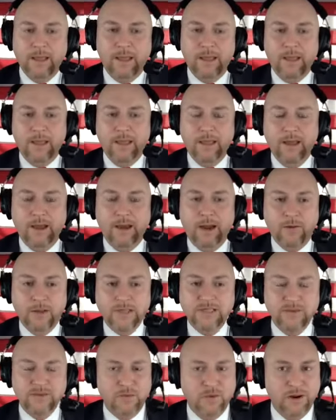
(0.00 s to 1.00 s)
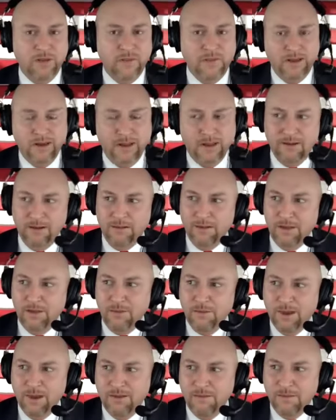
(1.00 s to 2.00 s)
And I read somewhere that, and
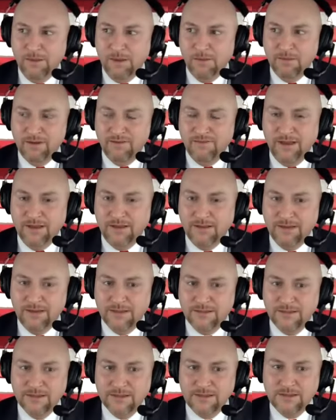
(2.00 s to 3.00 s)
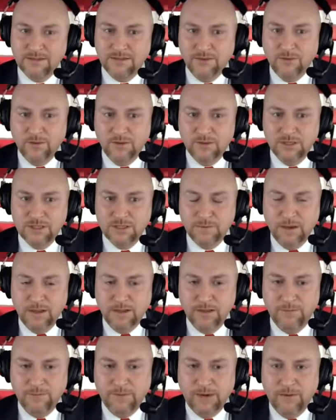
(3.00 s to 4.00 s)
you might even be able to validate this or
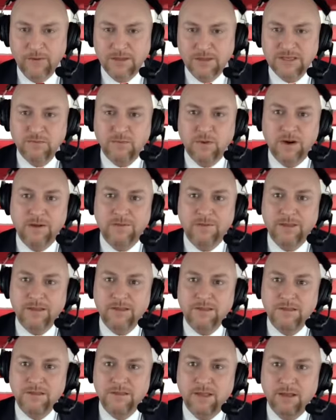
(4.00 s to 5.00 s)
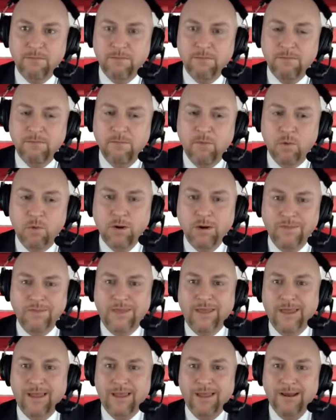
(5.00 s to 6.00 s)
dispel it, but I read somewhere that more
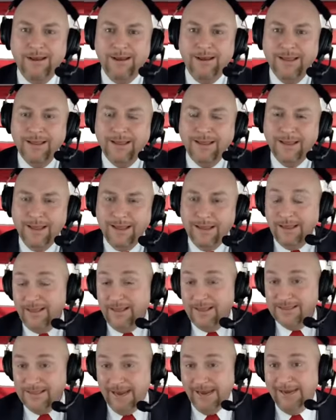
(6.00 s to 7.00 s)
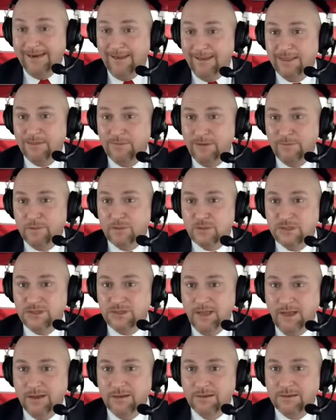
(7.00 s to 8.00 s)
than, I think it's
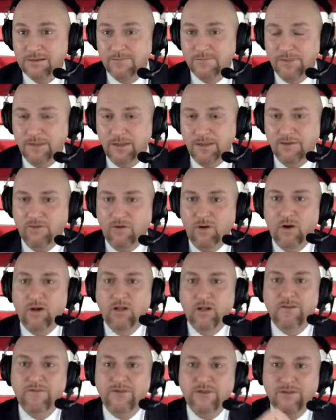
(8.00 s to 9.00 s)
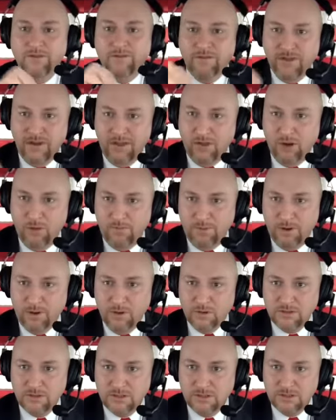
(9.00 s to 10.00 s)
83% of all of the video
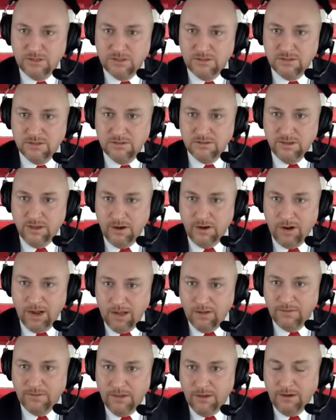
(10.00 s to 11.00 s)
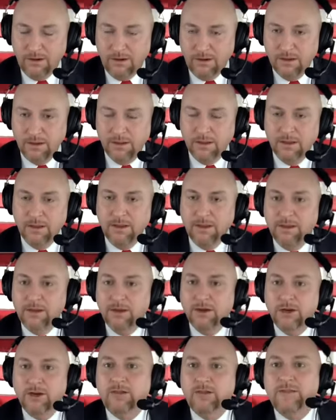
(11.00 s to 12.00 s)
posts that are out there,
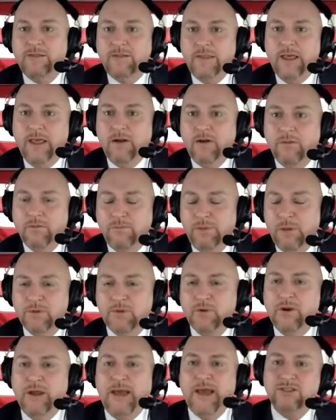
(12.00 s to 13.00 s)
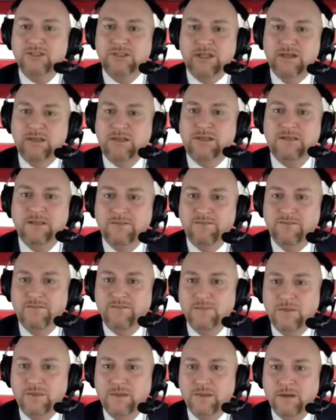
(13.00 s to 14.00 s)
people don't actually click
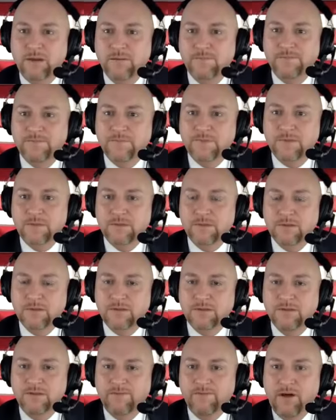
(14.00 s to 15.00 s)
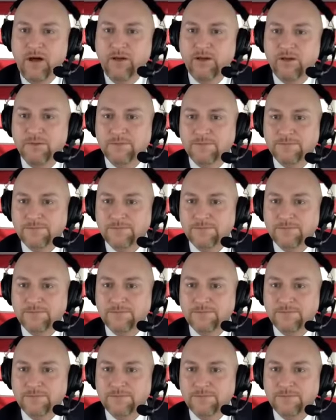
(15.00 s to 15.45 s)
the volume.